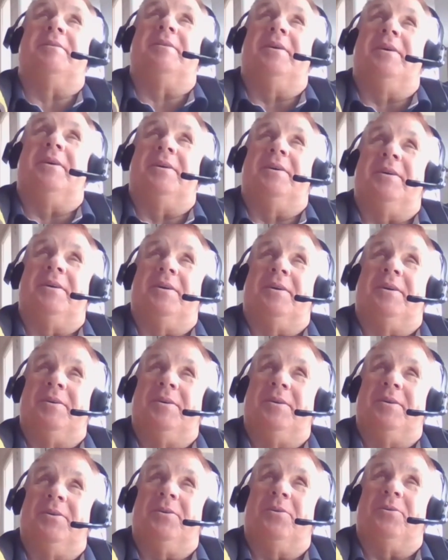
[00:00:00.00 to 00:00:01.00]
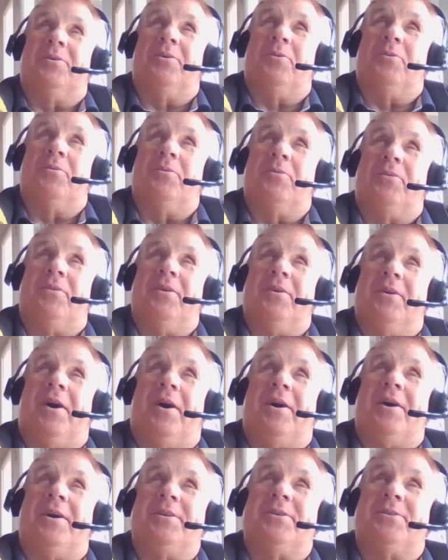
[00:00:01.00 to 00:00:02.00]
You don't know if the
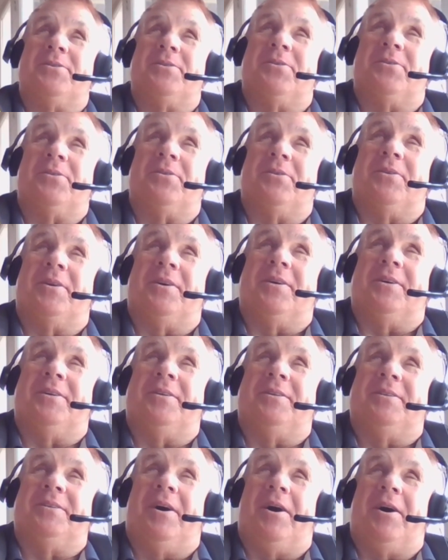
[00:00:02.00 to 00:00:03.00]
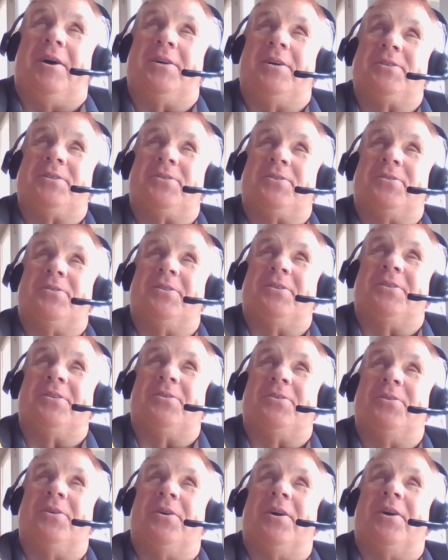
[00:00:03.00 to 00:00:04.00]
eyes are hostile
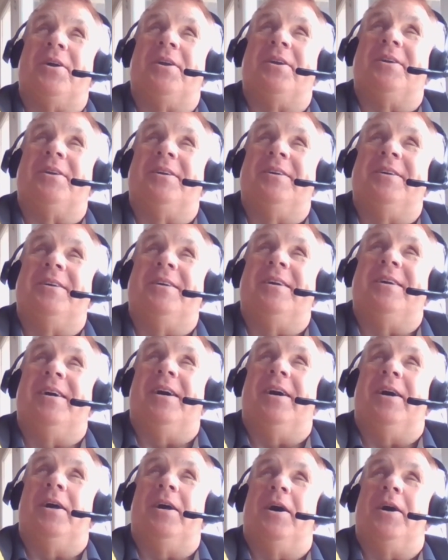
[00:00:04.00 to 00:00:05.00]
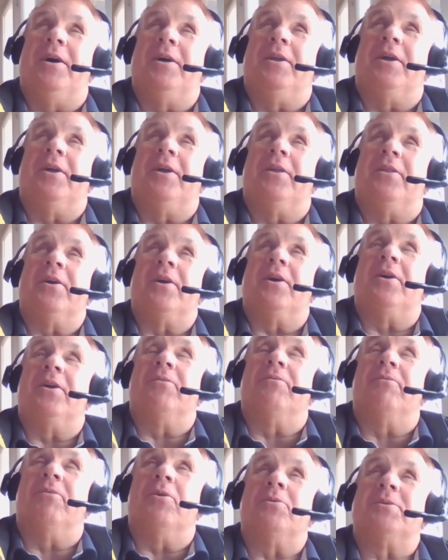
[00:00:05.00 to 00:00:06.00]
or not. And I think it
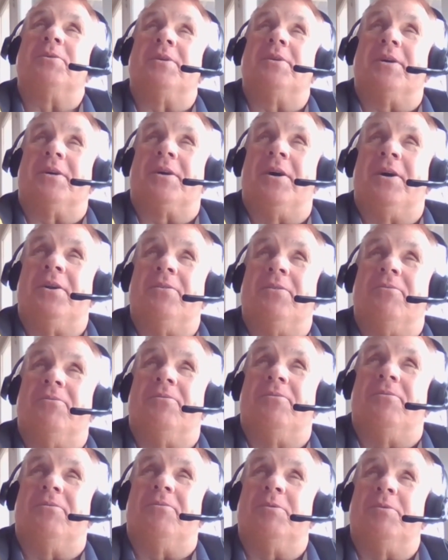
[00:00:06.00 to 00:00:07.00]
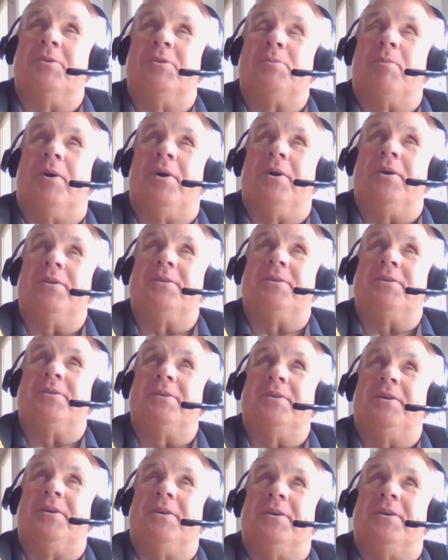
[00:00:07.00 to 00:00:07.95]
evokes that kind of response,